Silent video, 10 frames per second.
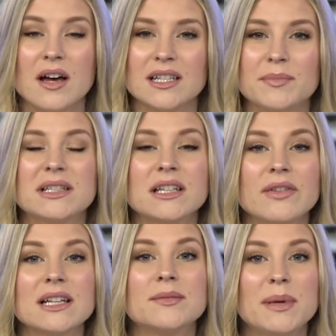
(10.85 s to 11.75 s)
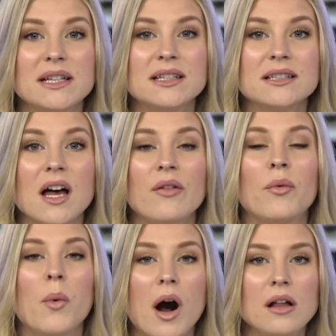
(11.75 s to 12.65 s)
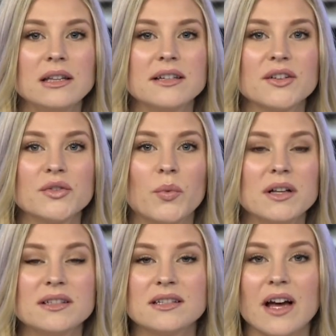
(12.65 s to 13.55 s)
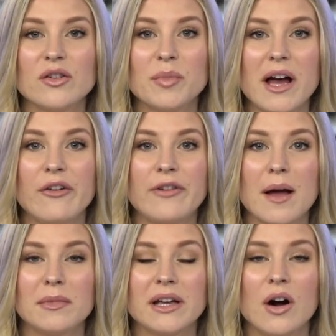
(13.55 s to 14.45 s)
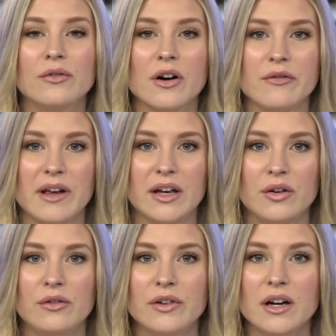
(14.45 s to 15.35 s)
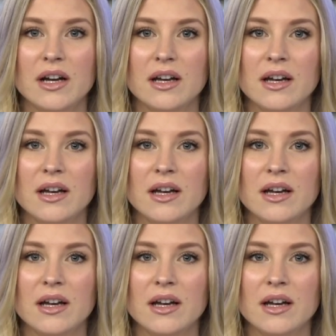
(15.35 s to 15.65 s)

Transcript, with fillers: A specific species of wall lizard was discovered by a family over in Vancouver,